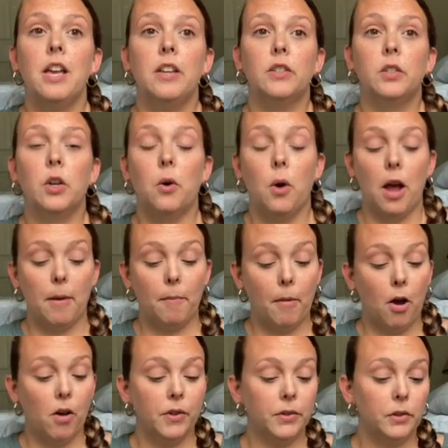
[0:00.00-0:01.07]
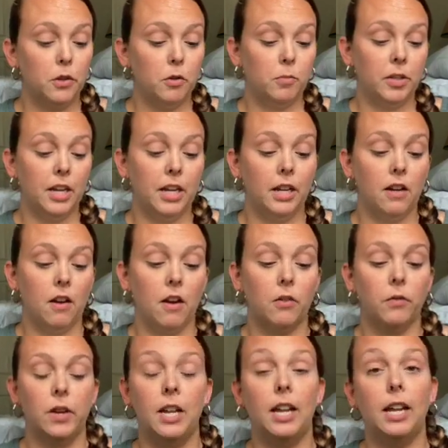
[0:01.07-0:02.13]
So I'm also planning on
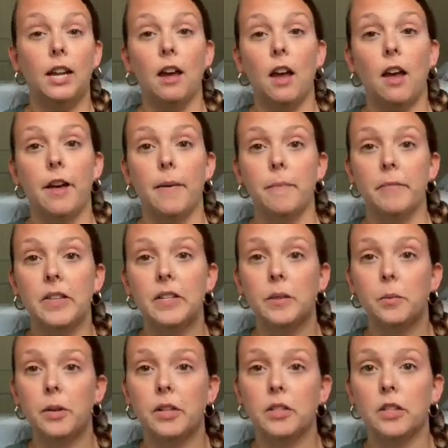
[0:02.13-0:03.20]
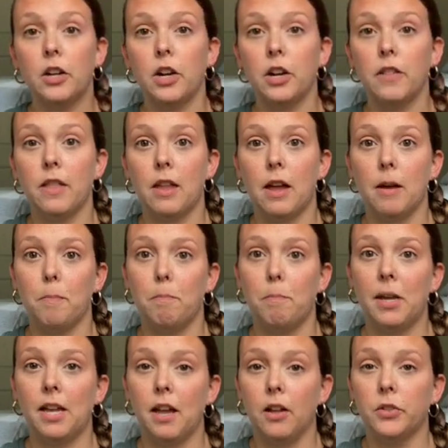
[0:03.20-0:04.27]
reading this one to her, the
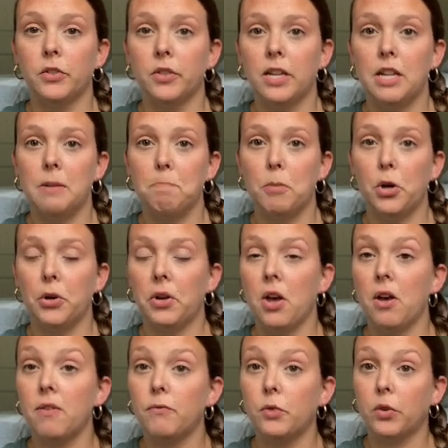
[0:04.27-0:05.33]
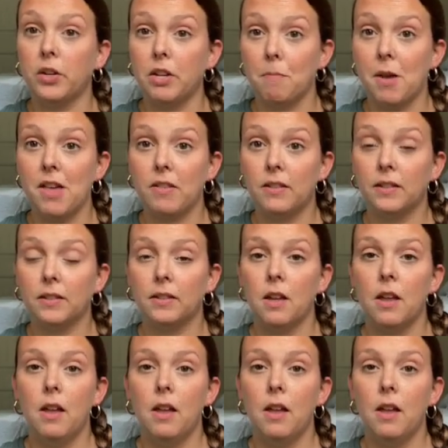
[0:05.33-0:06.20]
McElderry Book of Greek Myths.